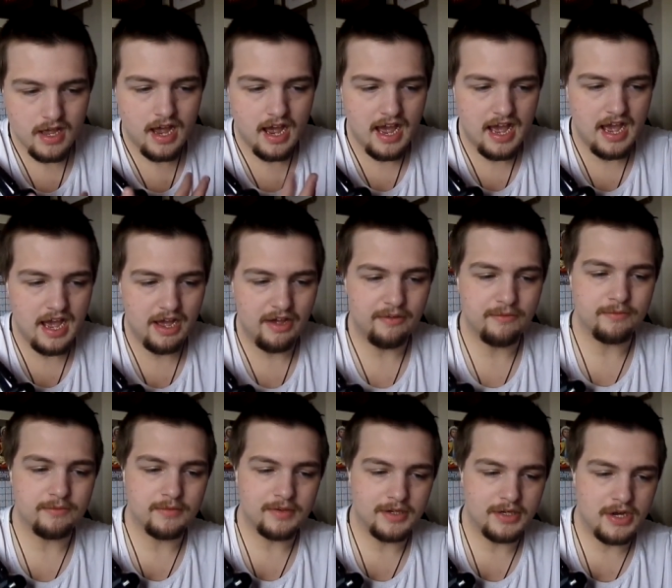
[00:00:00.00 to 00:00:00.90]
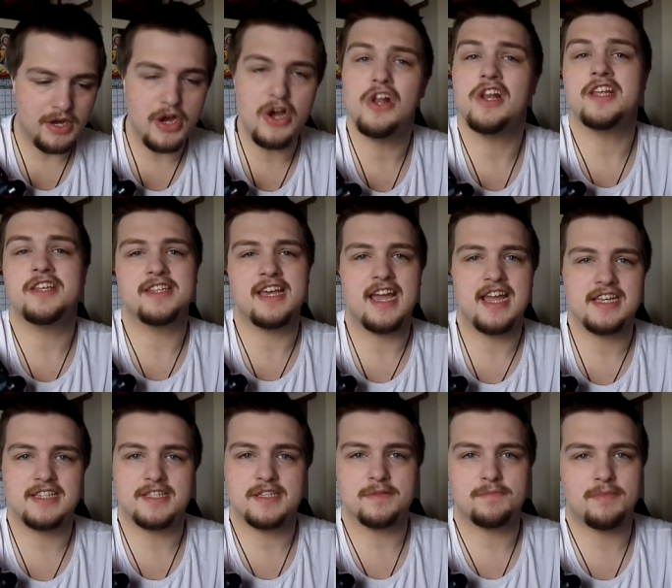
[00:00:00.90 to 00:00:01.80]
um, early
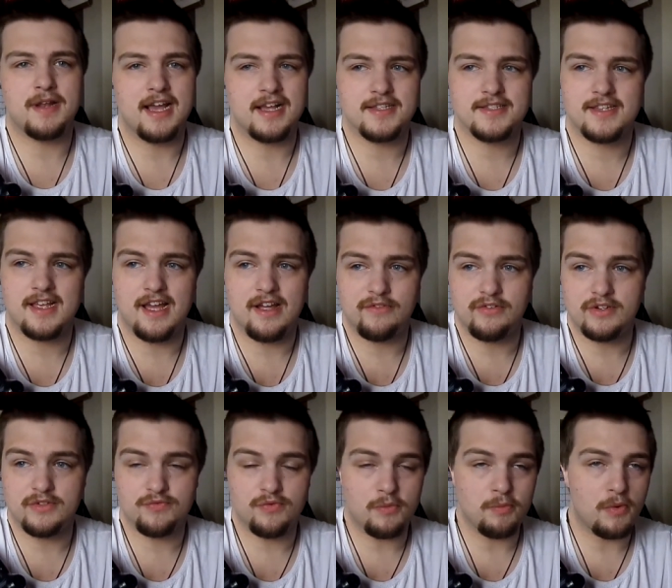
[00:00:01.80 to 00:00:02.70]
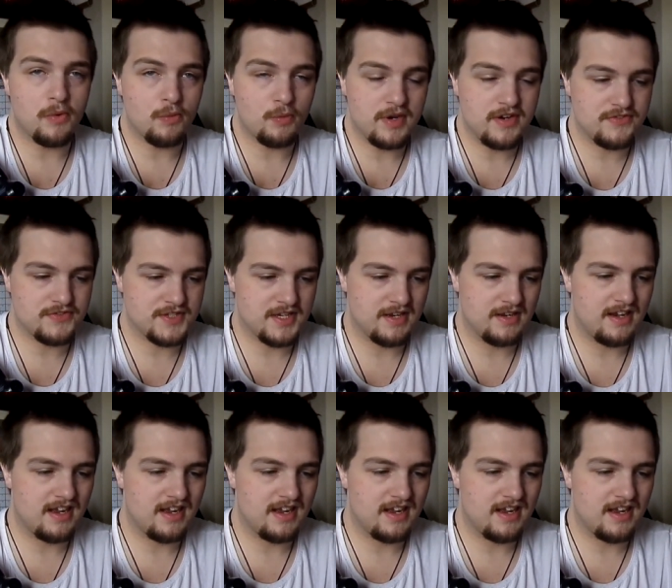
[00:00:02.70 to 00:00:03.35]
days as Black Siren from what we've seen,